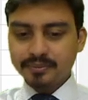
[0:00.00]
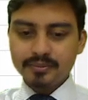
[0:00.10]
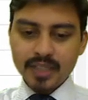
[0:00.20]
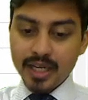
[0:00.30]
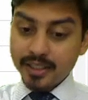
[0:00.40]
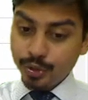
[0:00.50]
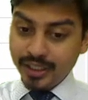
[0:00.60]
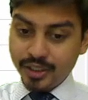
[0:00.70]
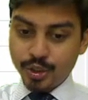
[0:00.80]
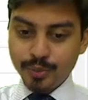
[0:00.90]
a new
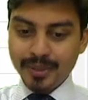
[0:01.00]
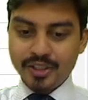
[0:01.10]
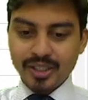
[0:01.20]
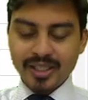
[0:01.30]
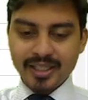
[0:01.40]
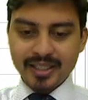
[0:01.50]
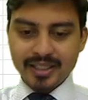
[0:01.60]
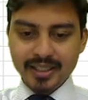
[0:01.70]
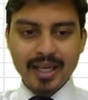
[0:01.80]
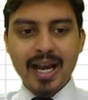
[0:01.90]
sheet should be
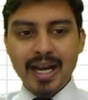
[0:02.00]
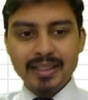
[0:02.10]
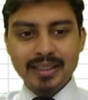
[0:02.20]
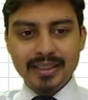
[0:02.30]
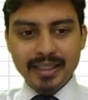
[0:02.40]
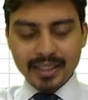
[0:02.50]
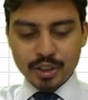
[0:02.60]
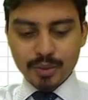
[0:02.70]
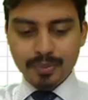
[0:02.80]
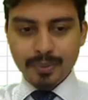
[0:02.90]
generated, and the data
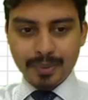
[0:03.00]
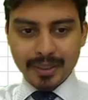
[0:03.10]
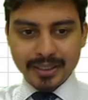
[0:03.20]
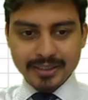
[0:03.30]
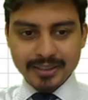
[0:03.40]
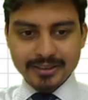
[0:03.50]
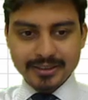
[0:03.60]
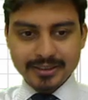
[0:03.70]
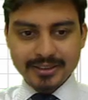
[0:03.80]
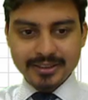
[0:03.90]
should be pasted there,
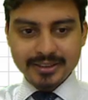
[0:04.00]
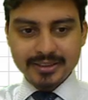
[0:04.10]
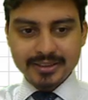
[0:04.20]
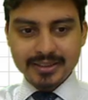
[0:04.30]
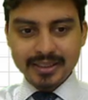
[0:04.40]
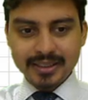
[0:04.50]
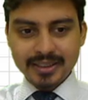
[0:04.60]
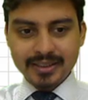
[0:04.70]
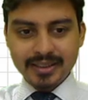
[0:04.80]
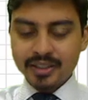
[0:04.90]
and the sheet should be
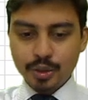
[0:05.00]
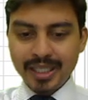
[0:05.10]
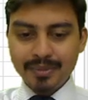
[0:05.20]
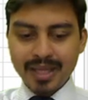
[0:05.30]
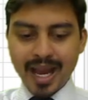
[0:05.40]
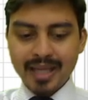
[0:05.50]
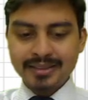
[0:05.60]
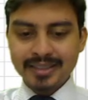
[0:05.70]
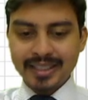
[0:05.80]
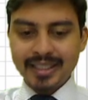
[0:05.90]
named as AD.
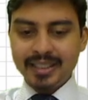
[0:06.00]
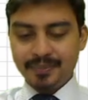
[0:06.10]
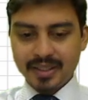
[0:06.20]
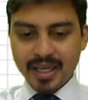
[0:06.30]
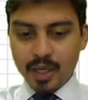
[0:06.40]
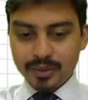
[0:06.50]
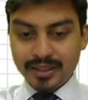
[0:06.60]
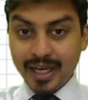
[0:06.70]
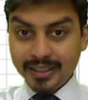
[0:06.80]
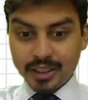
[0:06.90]
Now
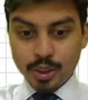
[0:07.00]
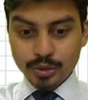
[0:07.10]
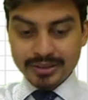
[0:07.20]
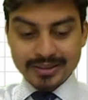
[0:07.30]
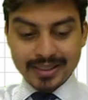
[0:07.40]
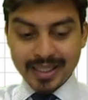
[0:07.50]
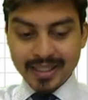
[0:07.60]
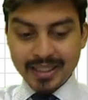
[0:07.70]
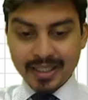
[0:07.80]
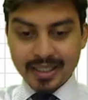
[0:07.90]
that looks
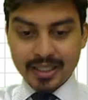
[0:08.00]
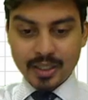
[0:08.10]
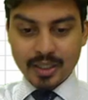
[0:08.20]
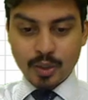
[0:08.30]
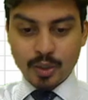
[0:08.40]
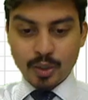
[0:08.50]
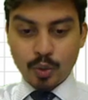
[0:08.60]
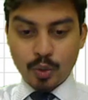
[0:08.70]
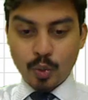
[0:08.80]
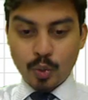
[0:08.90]
like quite a
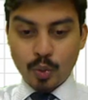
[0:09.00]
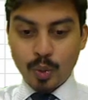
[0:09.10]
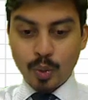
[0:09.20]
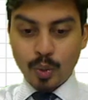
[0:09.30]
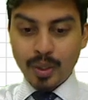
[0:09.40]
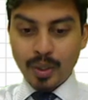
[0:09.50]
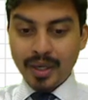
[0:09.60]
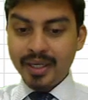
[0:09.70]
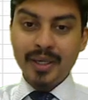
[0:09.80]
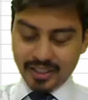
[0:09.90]
bit of work
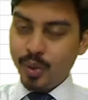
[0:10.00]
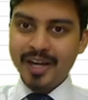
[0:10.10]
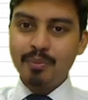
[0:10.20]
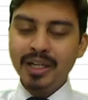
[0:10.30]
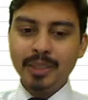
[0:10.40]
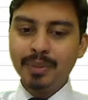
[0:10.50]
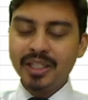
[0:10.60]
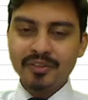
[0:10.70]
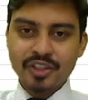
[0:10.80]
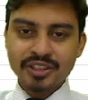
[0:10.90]
if you had multiple
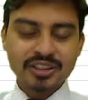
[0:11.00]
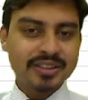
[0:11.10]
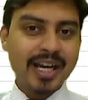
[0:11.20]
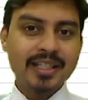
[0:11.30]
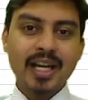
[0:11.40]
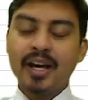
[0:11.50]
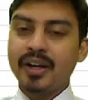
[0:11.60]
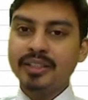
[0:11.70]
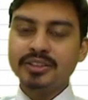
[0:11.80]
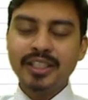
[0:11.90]
divisions that
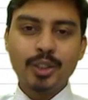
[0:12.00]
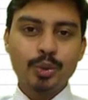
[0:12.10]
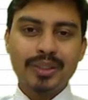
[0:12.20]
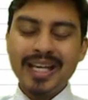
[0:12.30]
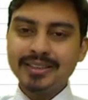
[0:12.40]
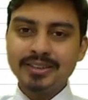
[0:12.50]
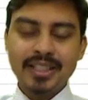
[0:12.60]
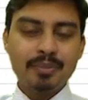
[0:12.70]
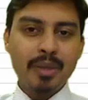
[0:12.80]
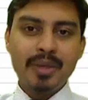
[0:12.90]
runs into tens
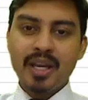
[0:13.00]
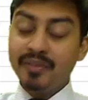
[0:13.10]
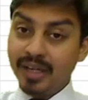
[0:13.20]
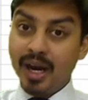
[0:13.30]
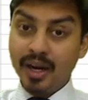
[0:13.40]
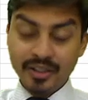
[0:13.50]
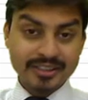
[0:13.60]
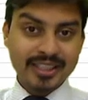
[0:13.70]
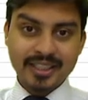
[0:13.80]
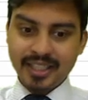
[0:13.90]
and maybe even
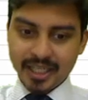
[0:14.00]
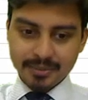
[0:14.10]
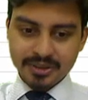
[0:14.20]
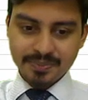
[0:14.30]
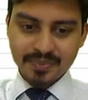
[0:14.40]
hundreds at times.